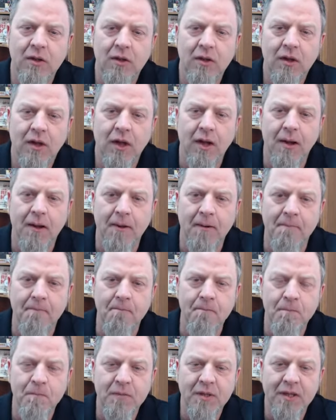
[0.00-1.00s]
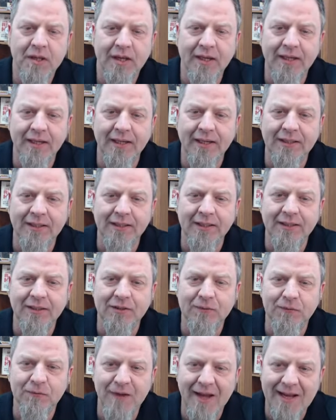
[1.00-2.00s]
Um, it, it is
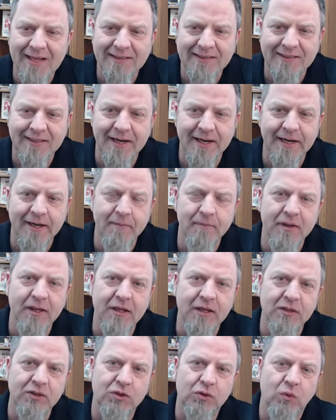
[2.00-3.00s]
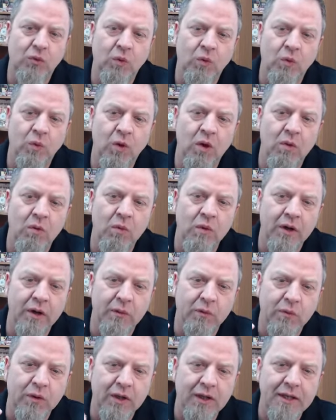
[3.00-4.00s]
fascinating because what, what it
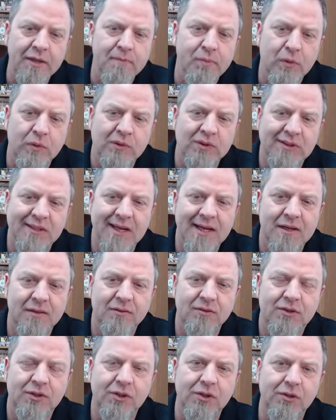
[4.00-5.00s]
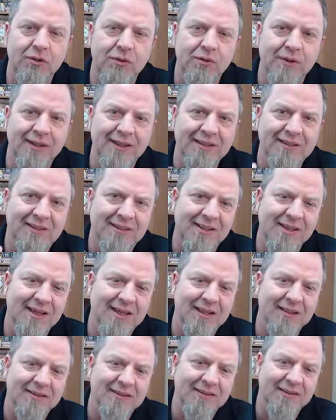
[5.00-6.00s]
really boils down to is
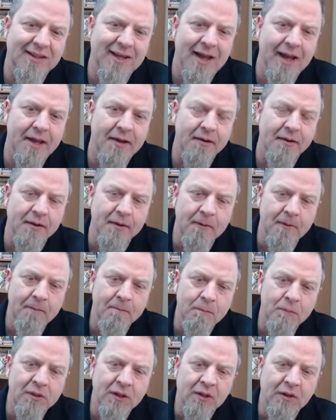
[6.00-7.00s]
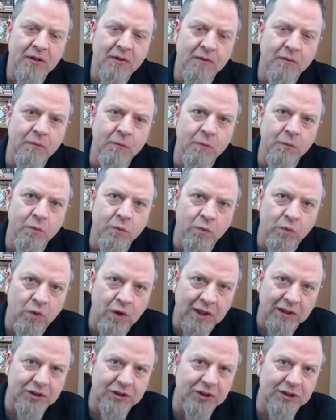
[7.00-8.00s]
this that
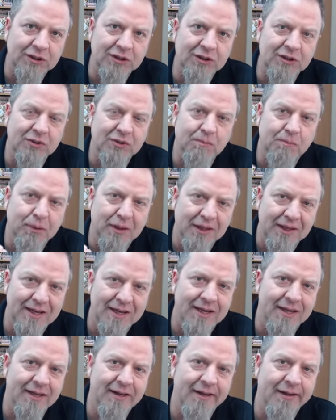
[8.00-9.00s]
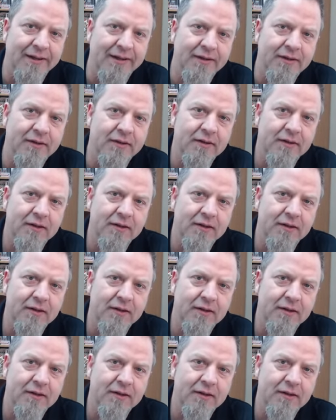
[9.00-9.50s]
Russia's plan